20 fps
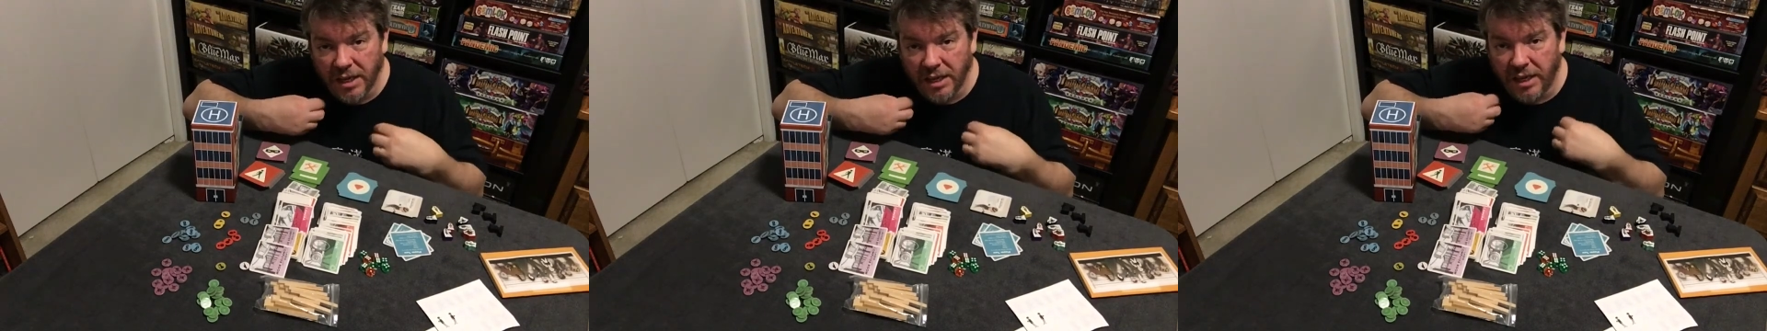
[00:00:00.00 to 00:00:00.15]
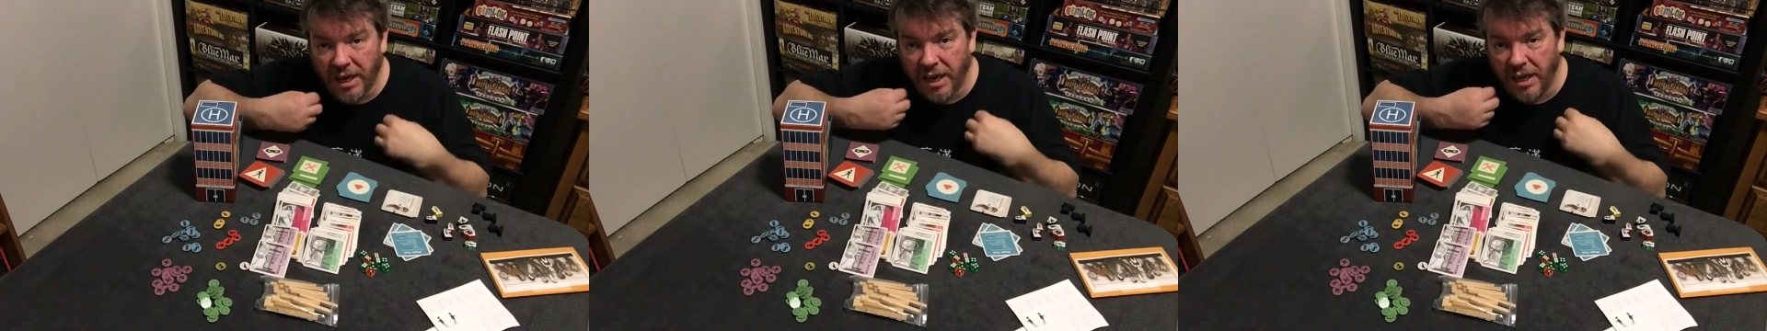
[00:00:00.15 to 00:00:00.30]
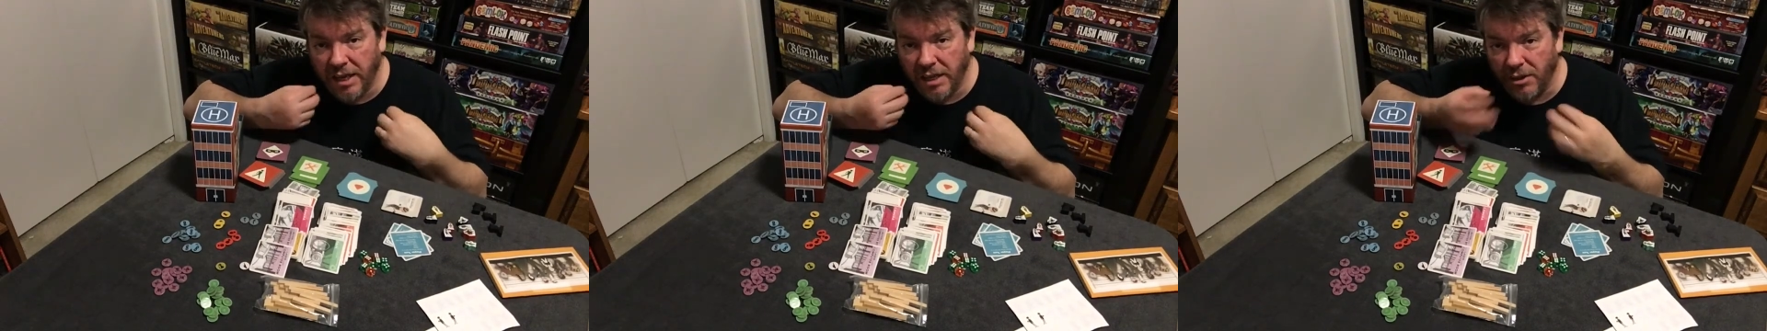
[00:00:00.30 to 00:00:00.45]

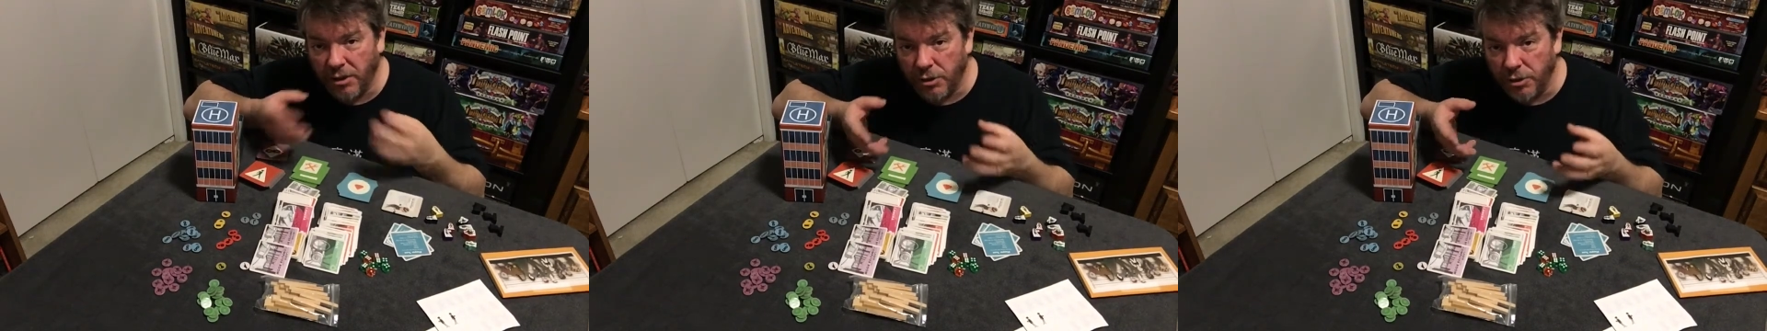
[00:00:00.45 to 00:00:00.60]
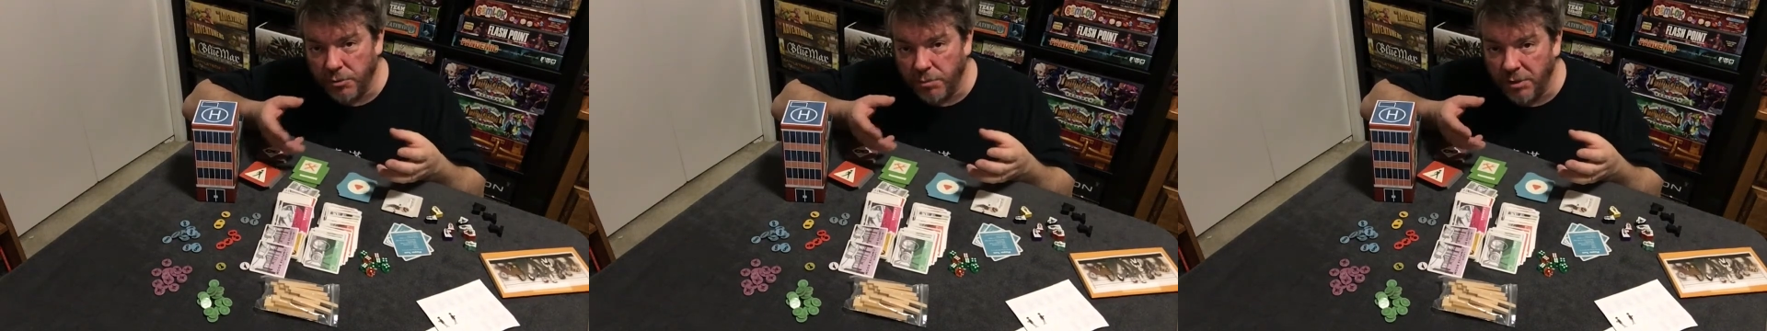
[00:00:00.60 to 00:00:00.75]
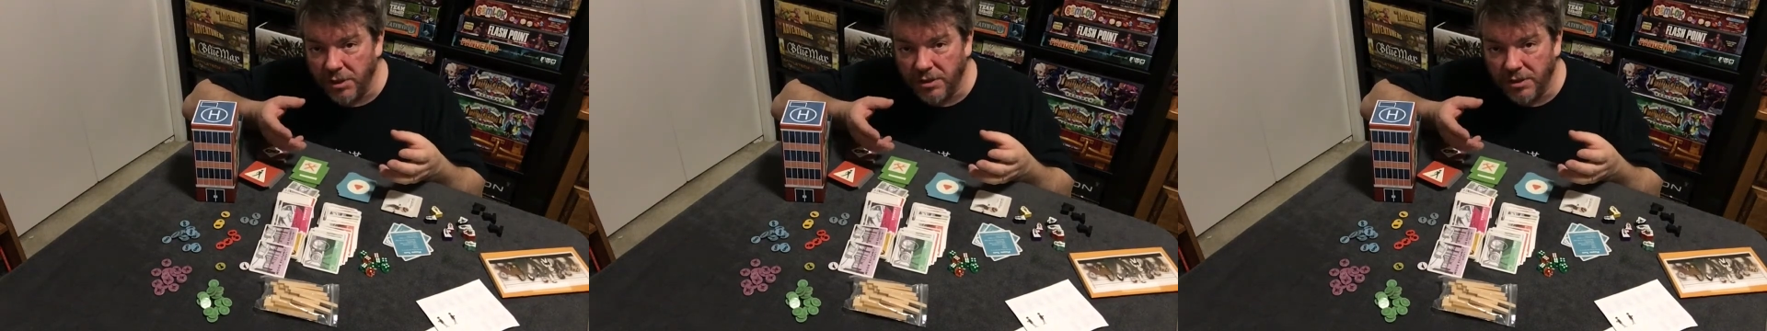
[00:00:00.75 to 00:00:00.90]
getting
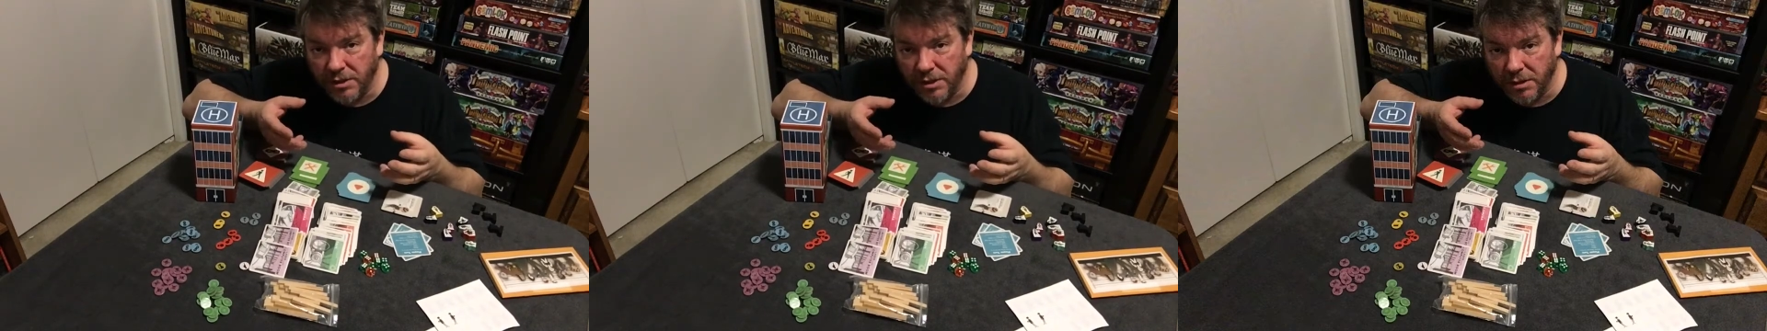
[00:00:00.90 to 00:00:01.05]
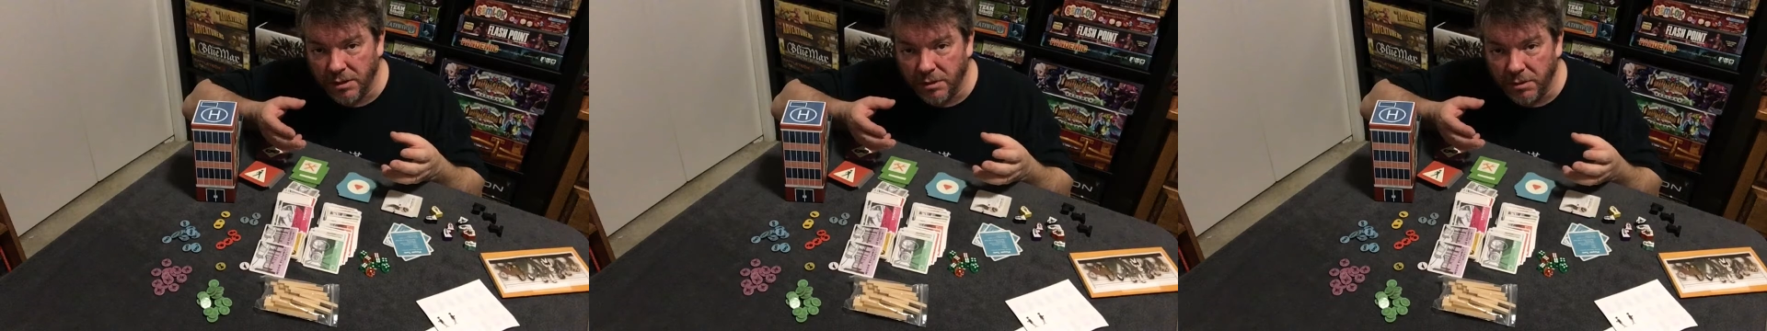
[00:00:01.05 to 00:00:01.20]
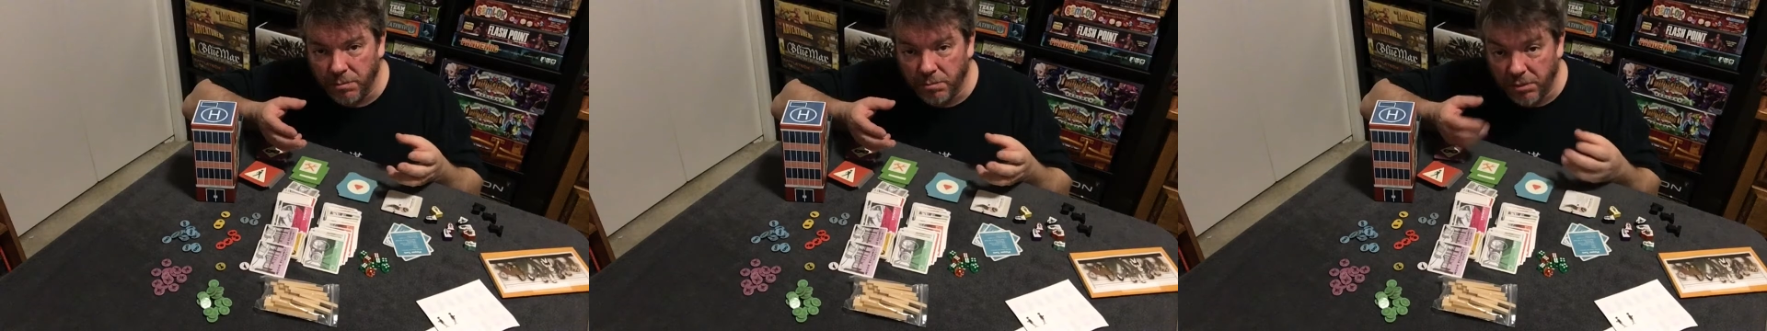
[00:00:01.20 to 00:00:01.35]
those
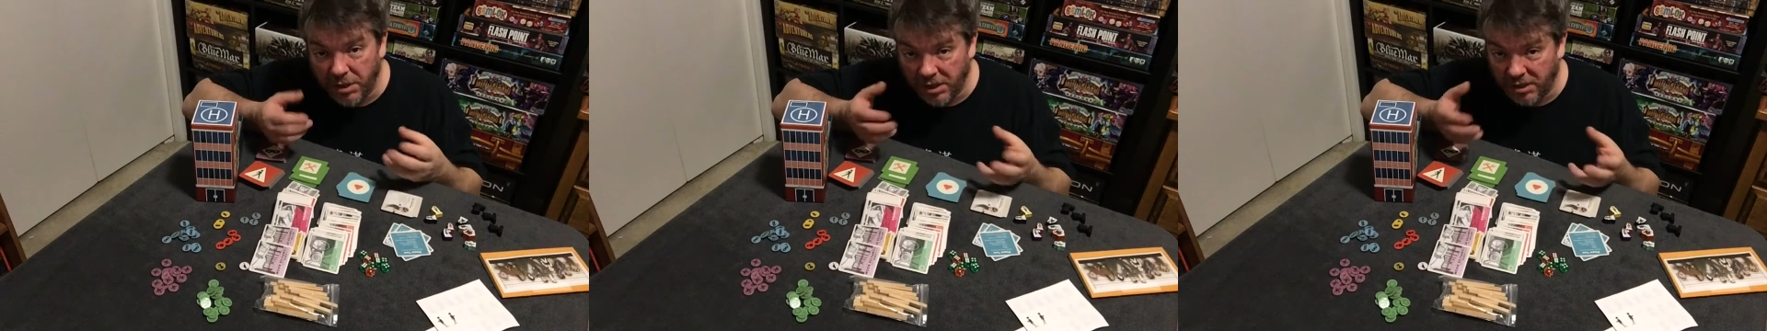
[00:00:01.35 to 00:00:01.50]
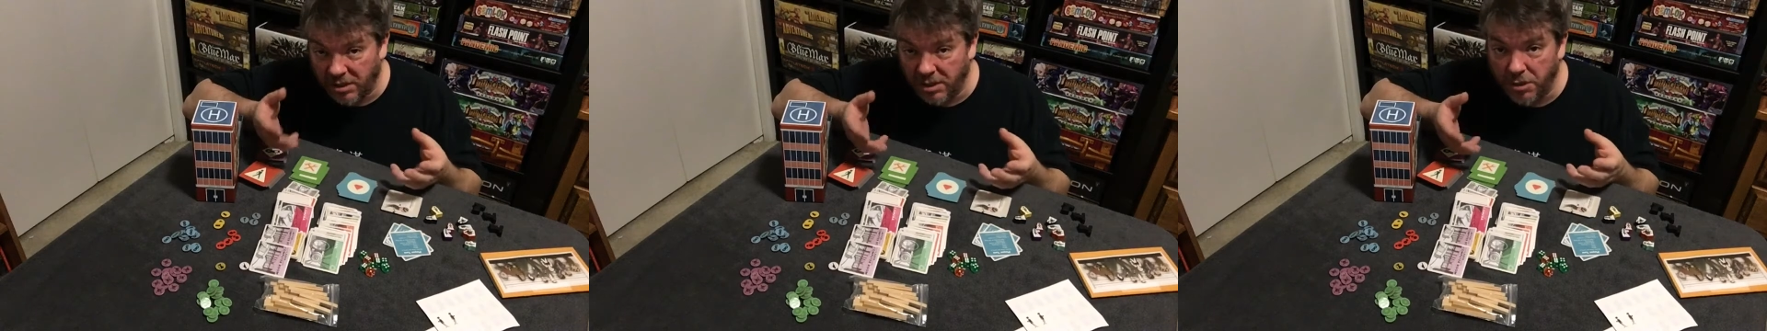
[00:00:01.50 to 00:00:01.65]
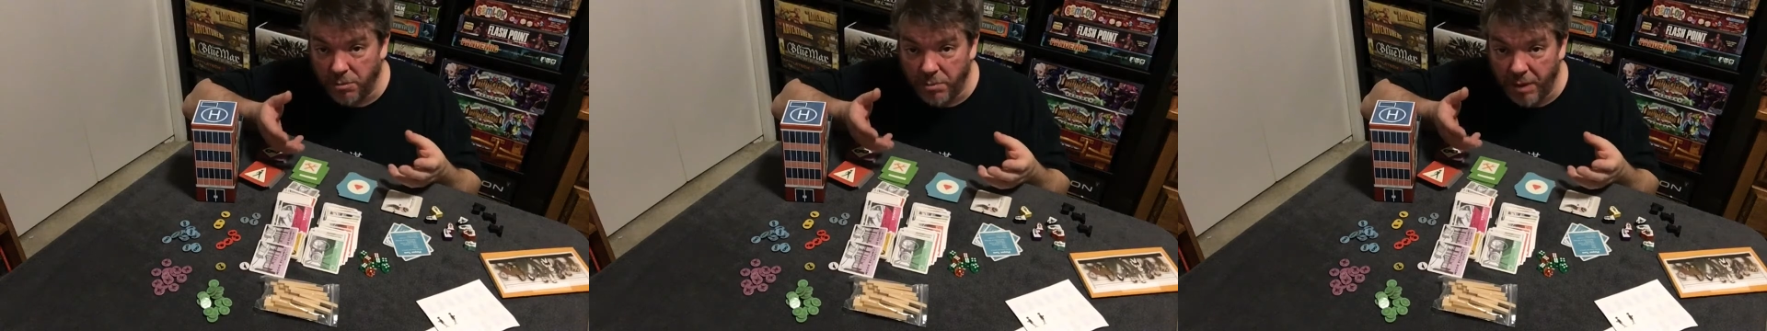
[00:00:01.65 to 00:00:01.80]
missing
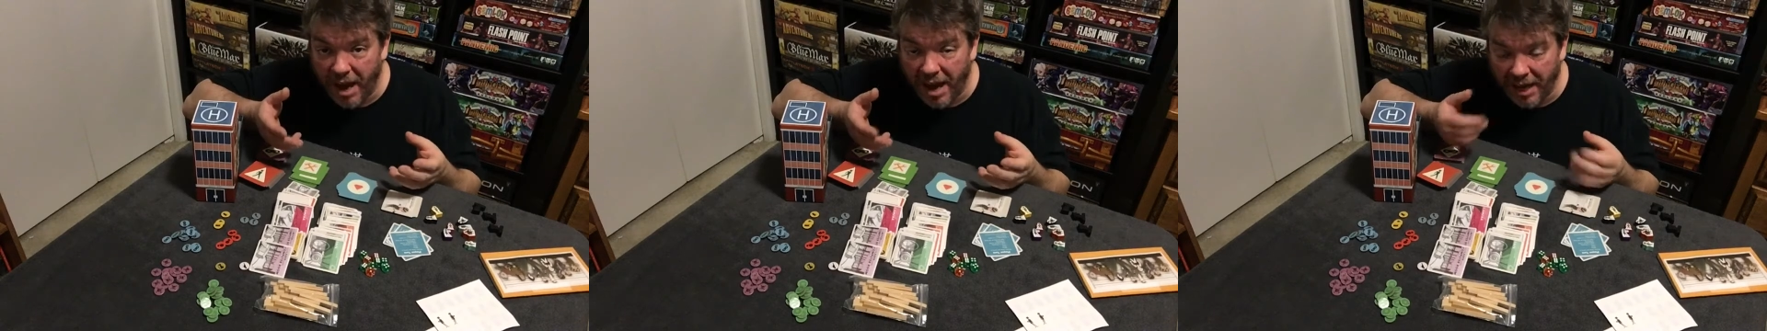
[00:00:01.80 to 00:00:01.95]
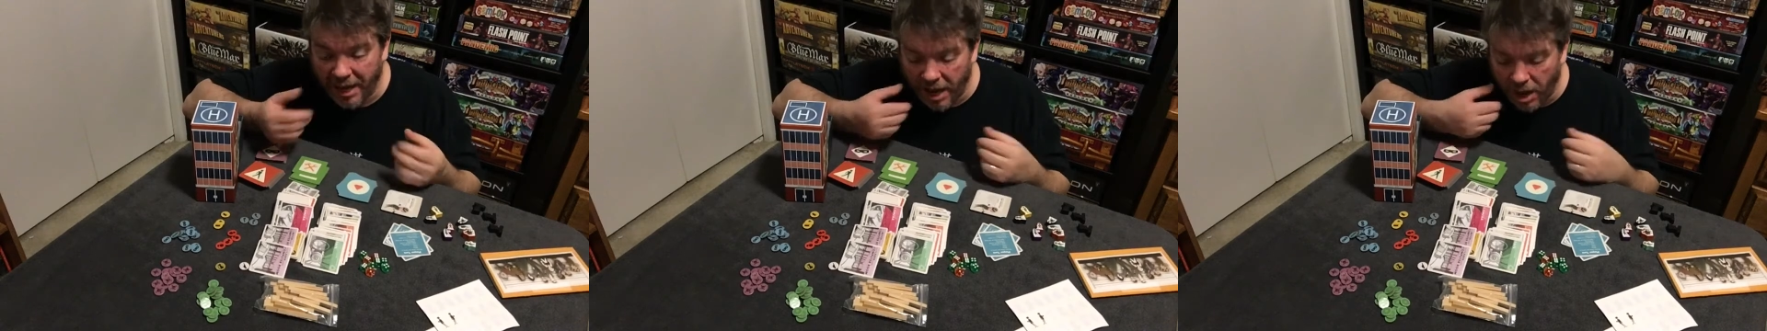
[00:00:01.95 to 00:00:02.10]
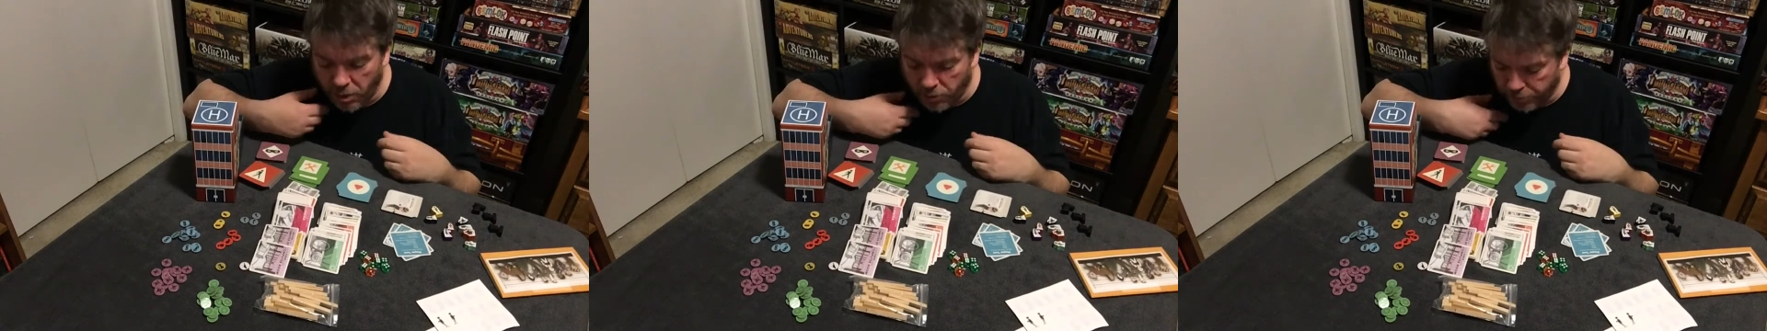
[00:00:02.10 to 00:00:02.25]
pieces
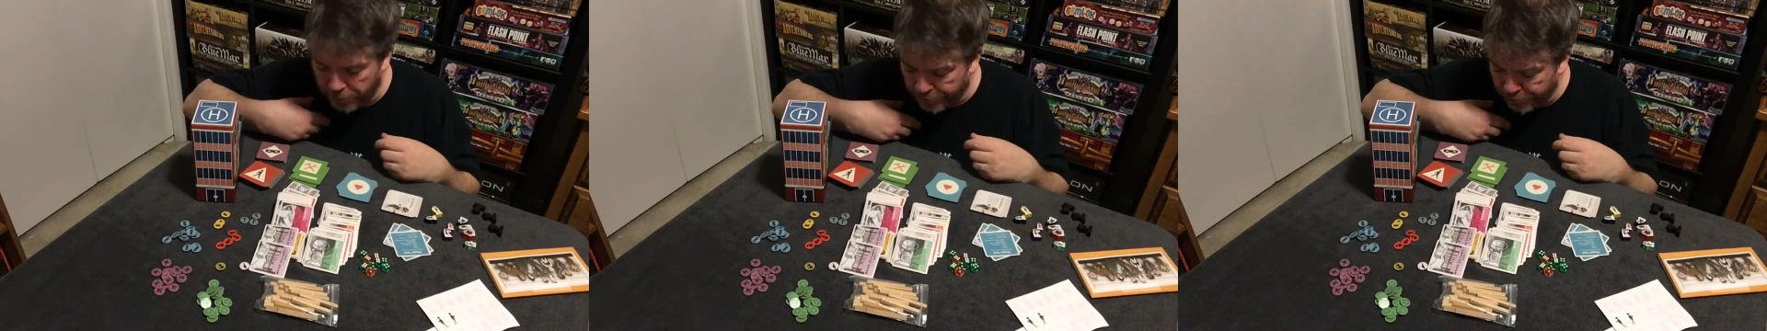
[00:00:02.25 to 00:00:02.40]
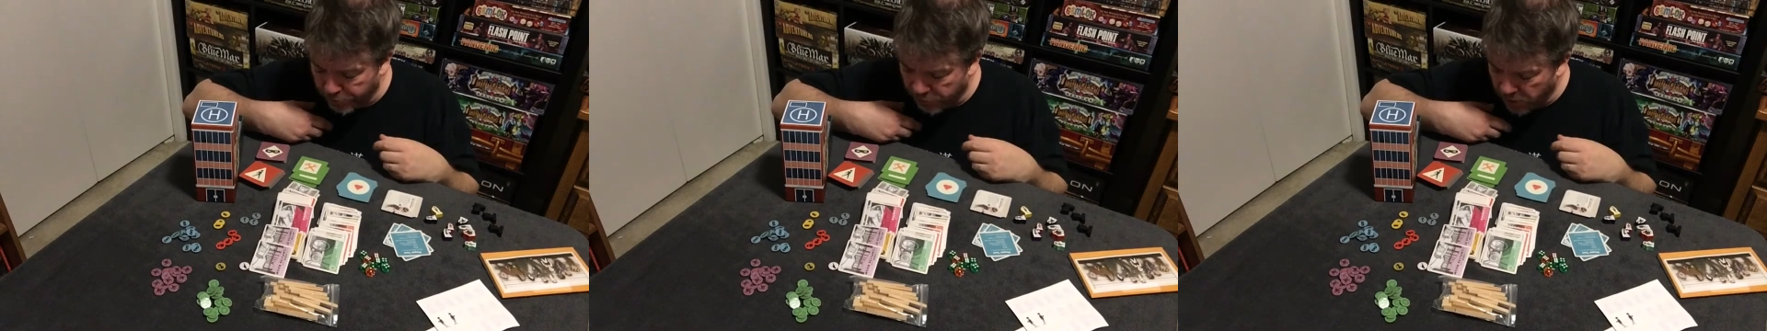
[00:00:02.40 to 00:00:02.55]
back out.